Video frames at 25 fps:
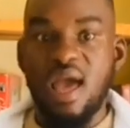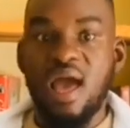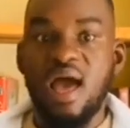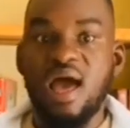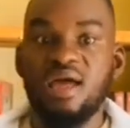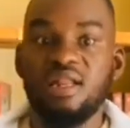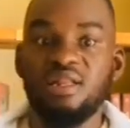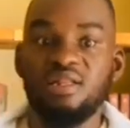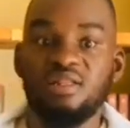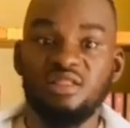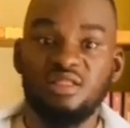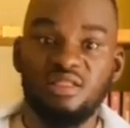
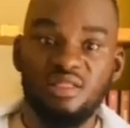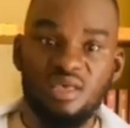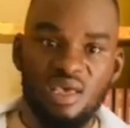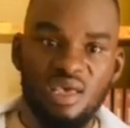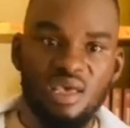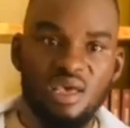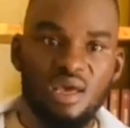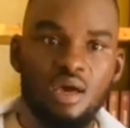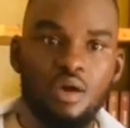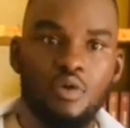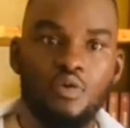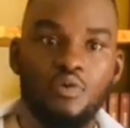And
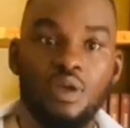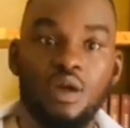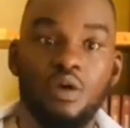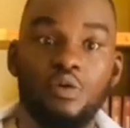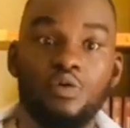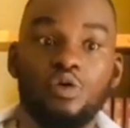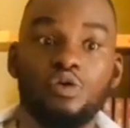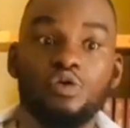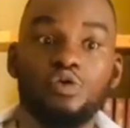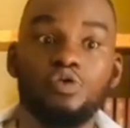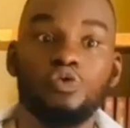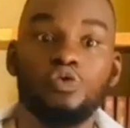there we are
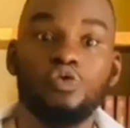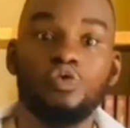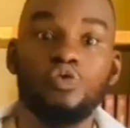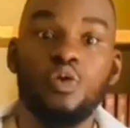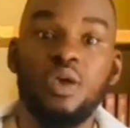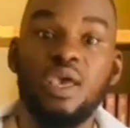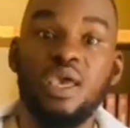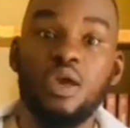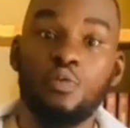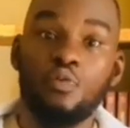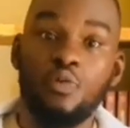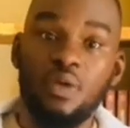going to do
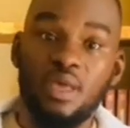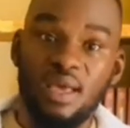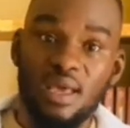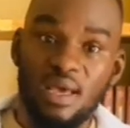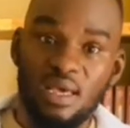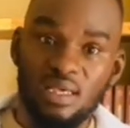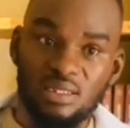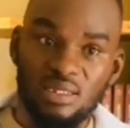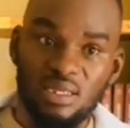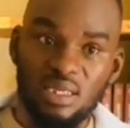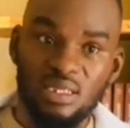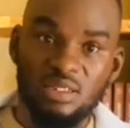a quick
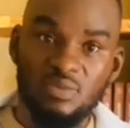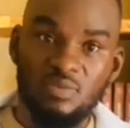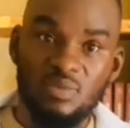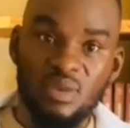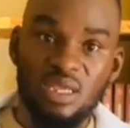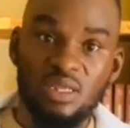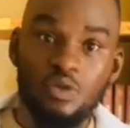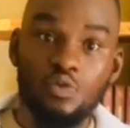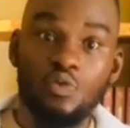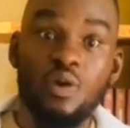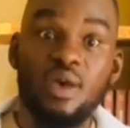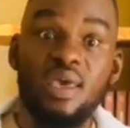
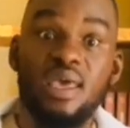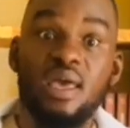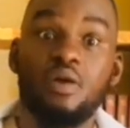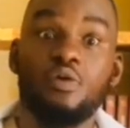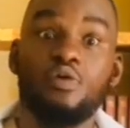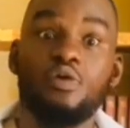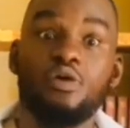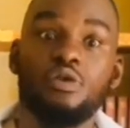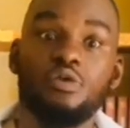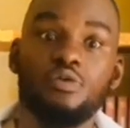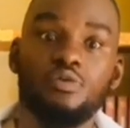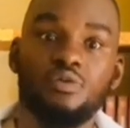assessment where you are
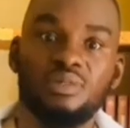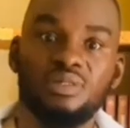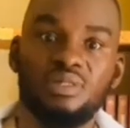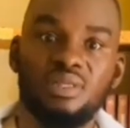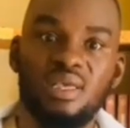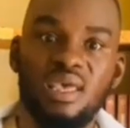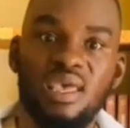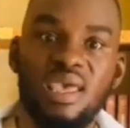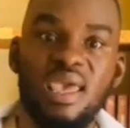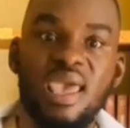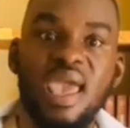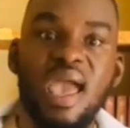going to
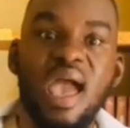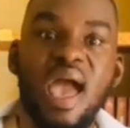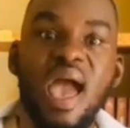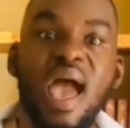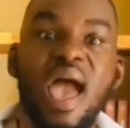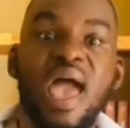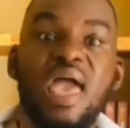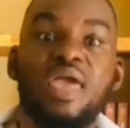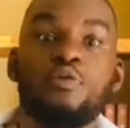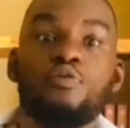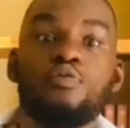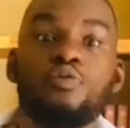say,
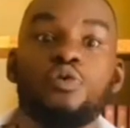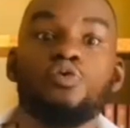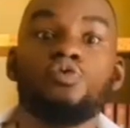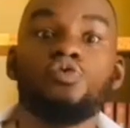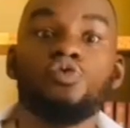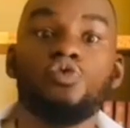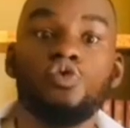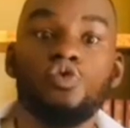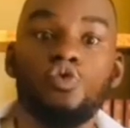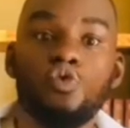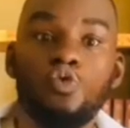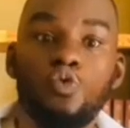I
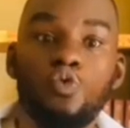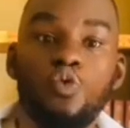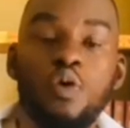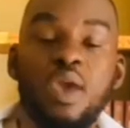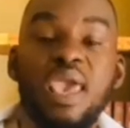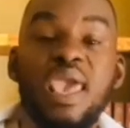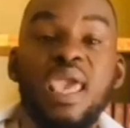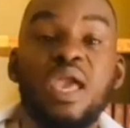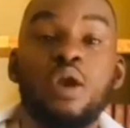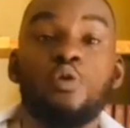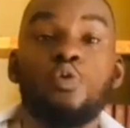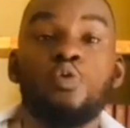will do
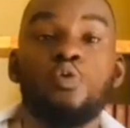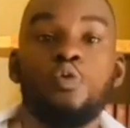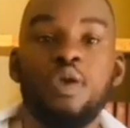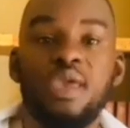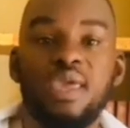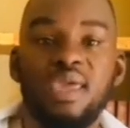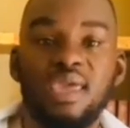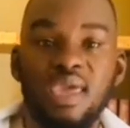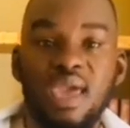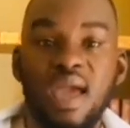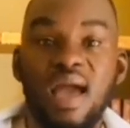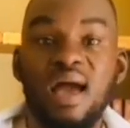a
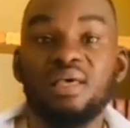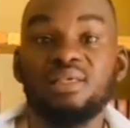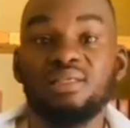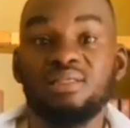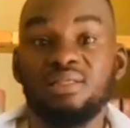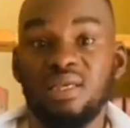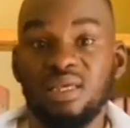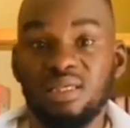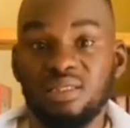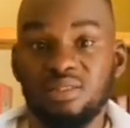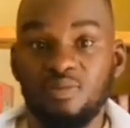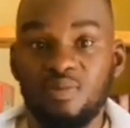quick
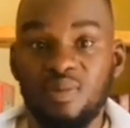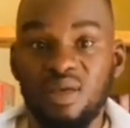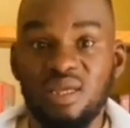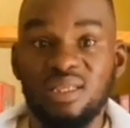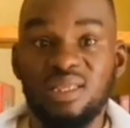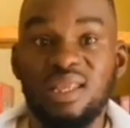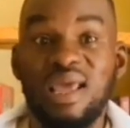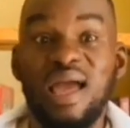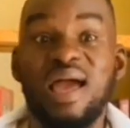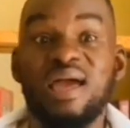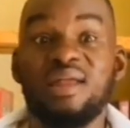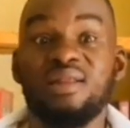
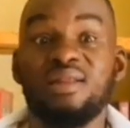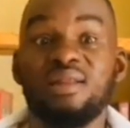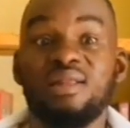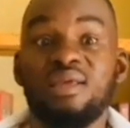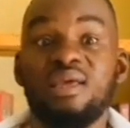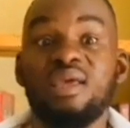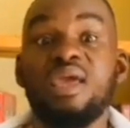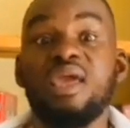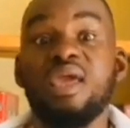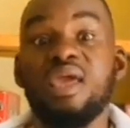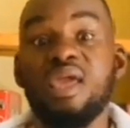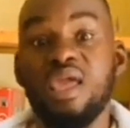assessment and
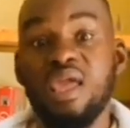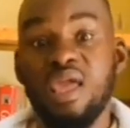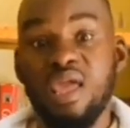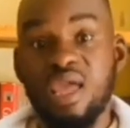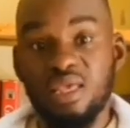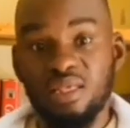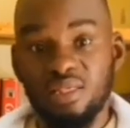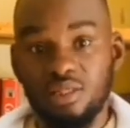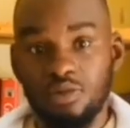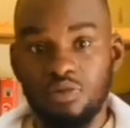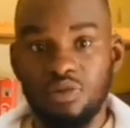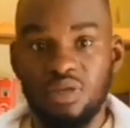the
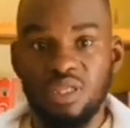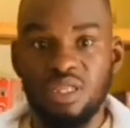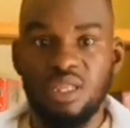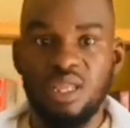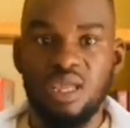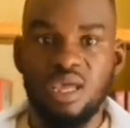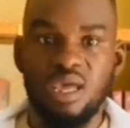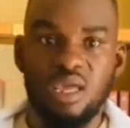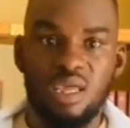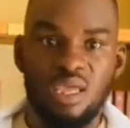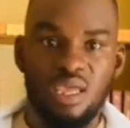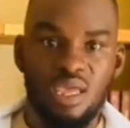history
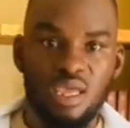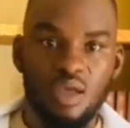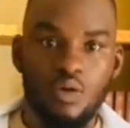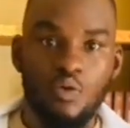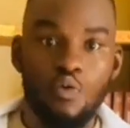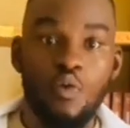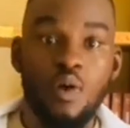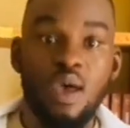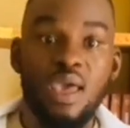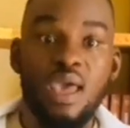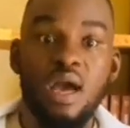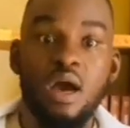taking.
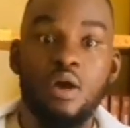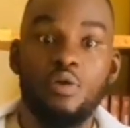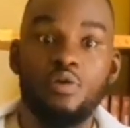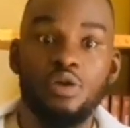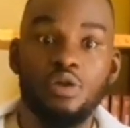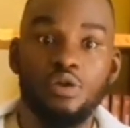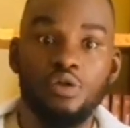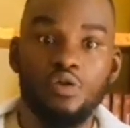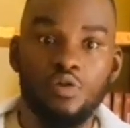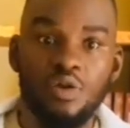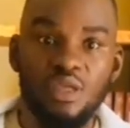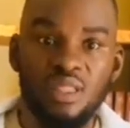Why are we
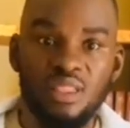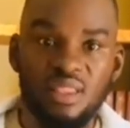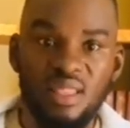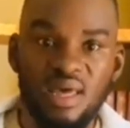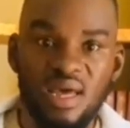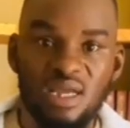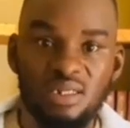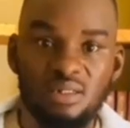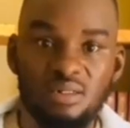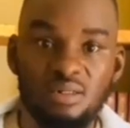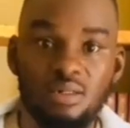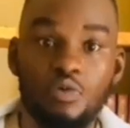doing that?